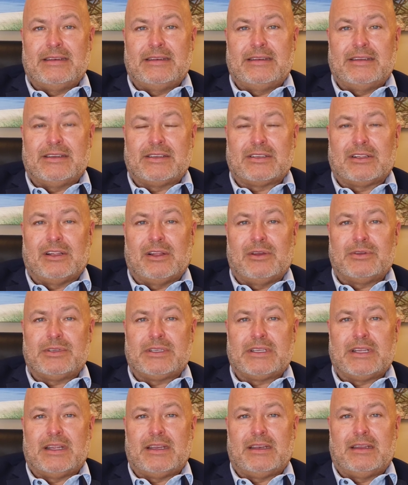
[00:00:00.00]

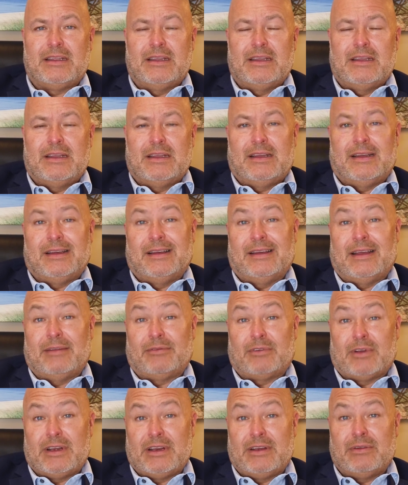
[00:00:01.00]
disclosed it. I've
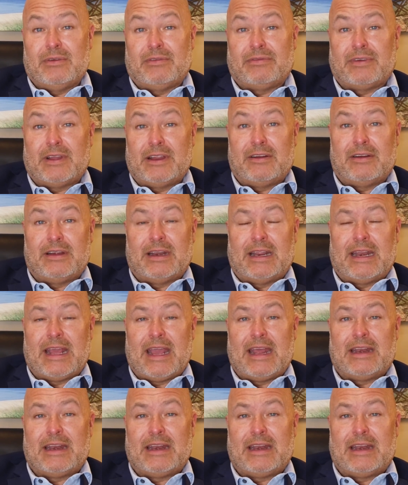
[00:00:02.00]
run into a fire in an